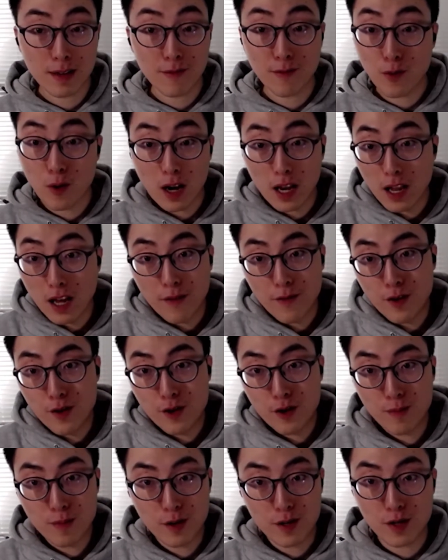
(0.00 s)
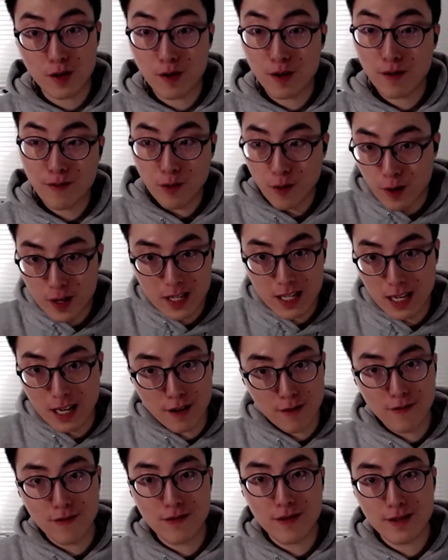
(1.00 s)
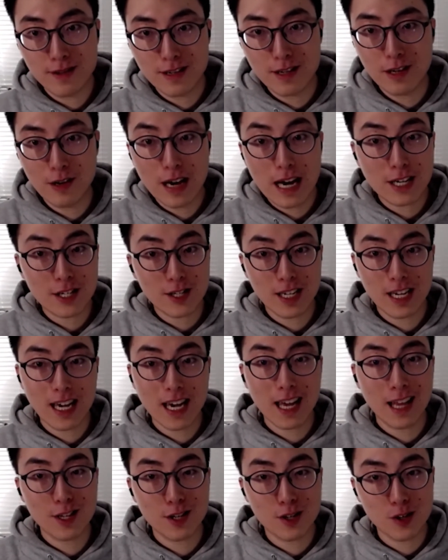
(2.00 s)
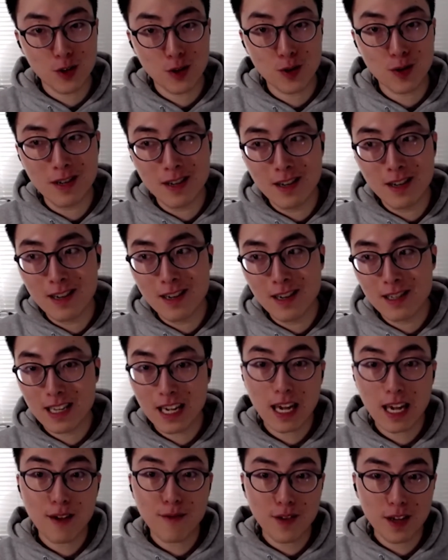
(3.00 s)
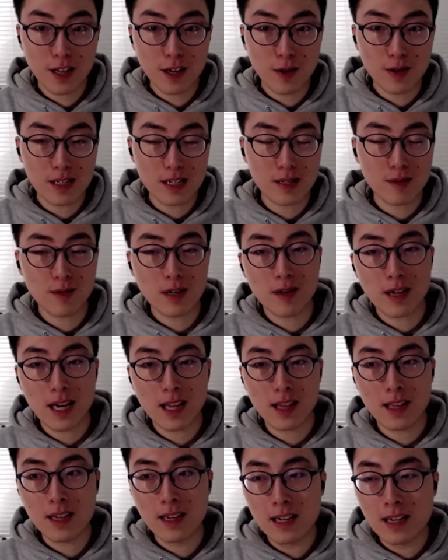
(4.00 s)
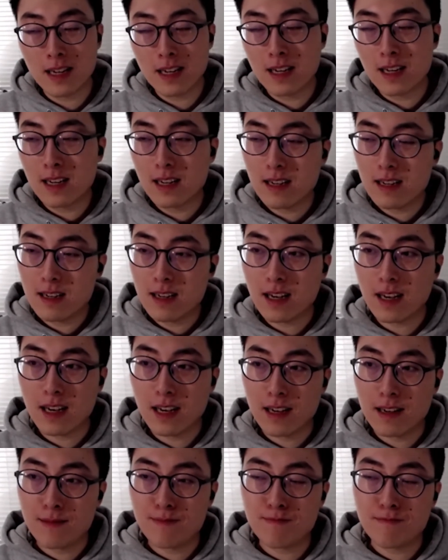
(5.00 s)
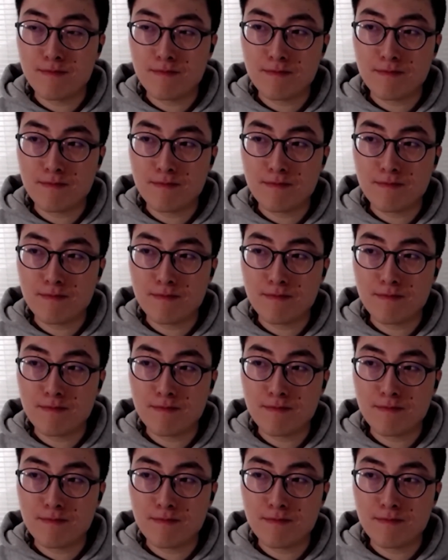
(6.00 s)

and for a lot of YouTubers or for yourself to actually get into taking videos as well. And uh,